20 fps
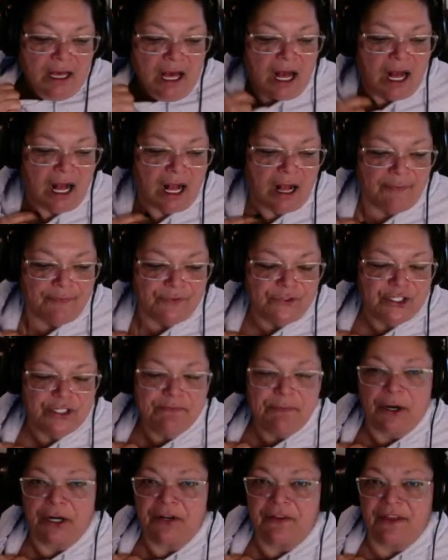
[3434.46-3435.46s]
um,
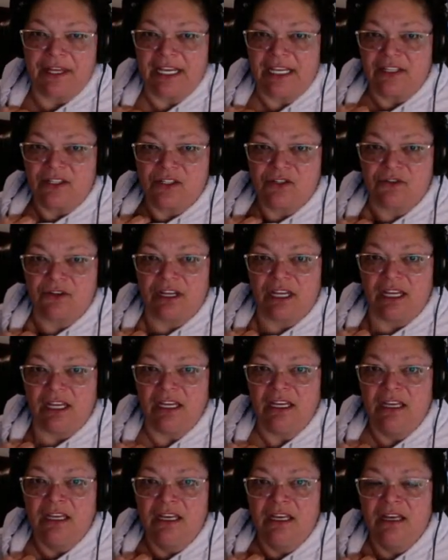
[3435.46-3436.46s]
just part of the
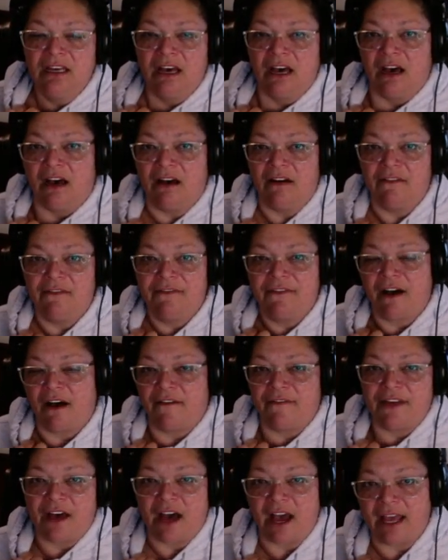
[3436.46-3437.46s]
history of,
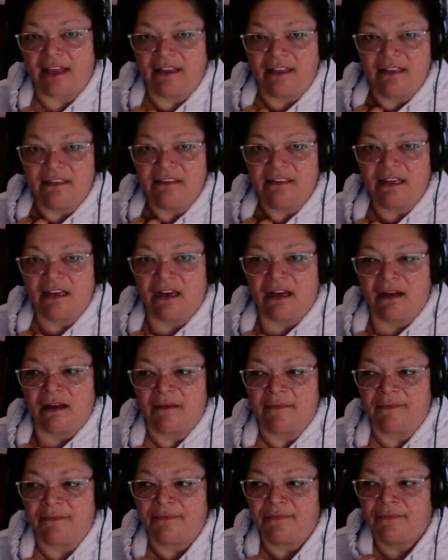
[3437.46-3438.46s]
of the island
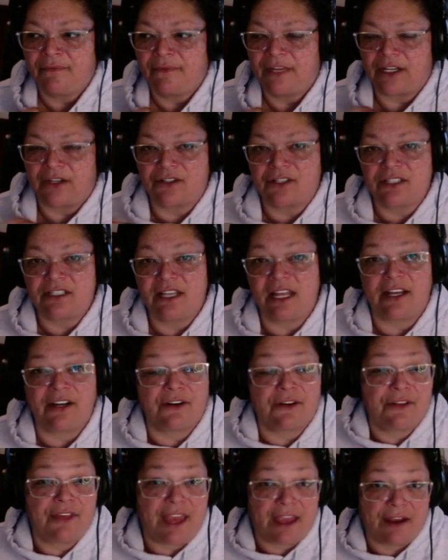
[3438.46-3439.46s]
um, that, are, that
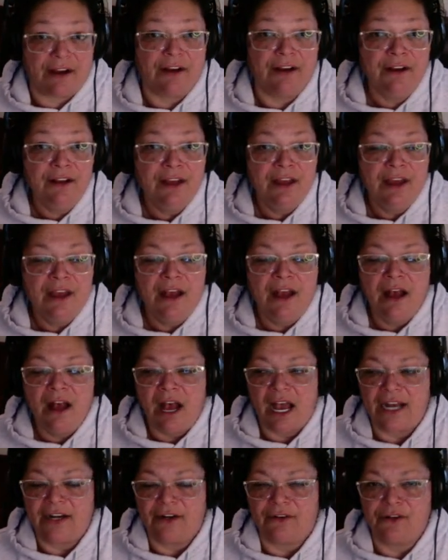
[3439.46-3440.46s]
are there.
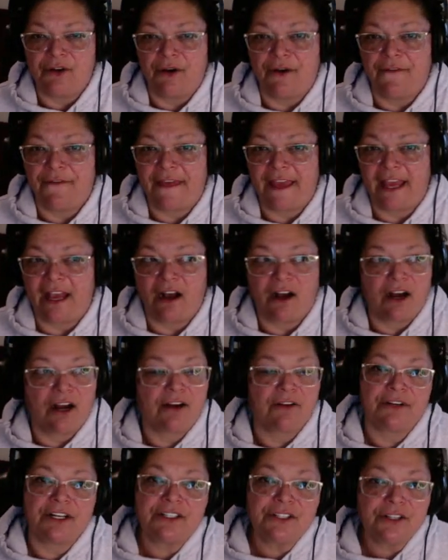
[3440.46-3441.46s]
I don't know if they
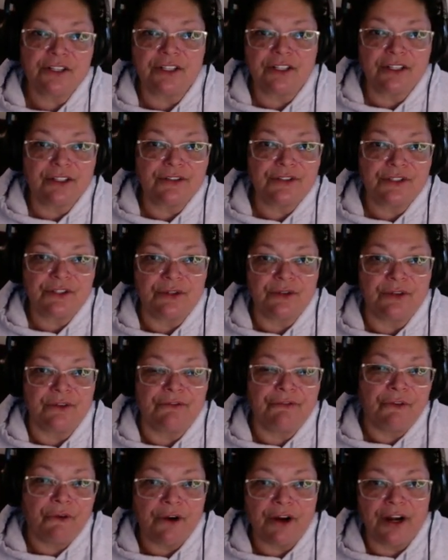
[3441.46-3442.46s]
are original to the
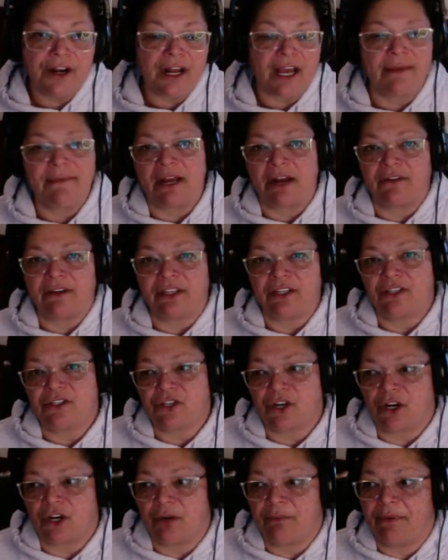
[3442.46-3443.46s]
fort. I'm not really
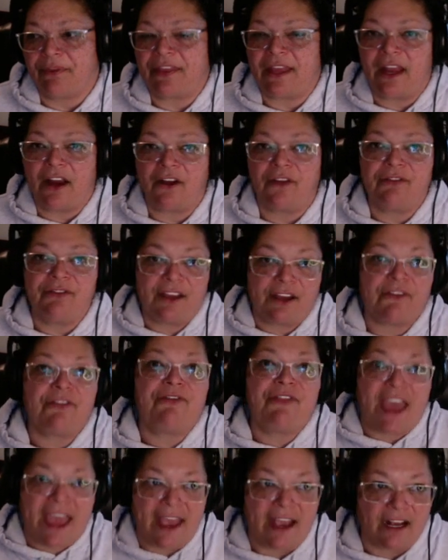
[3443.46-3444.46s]
sure, but they're they're
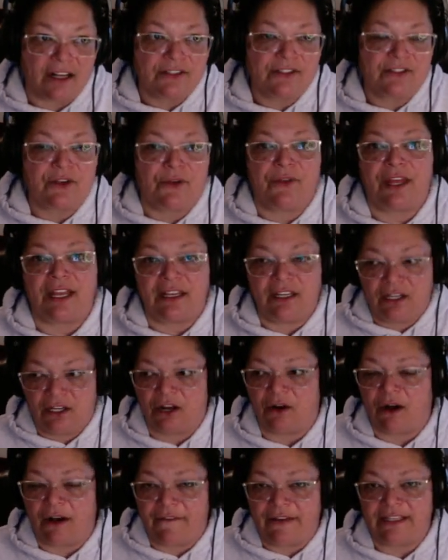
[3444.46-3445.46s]
there so that you
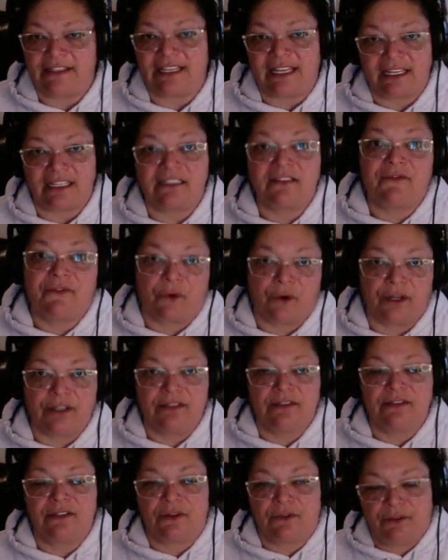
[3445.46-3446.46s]
know obviously it's a fort
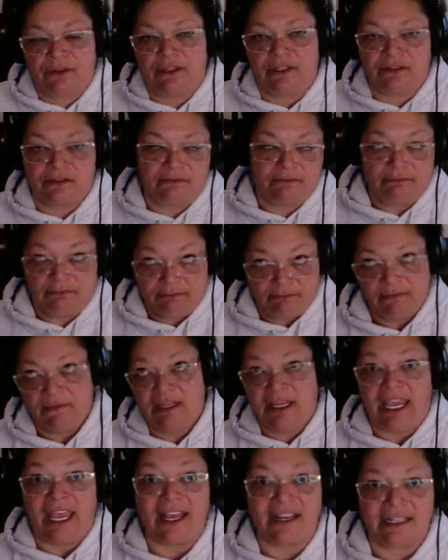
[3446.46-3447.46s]
and so there's
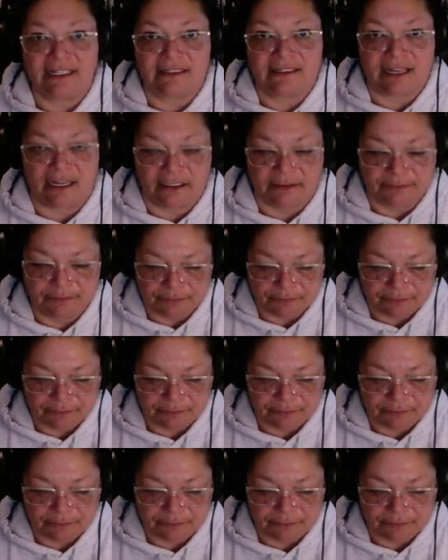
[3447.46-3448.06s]
cannons there.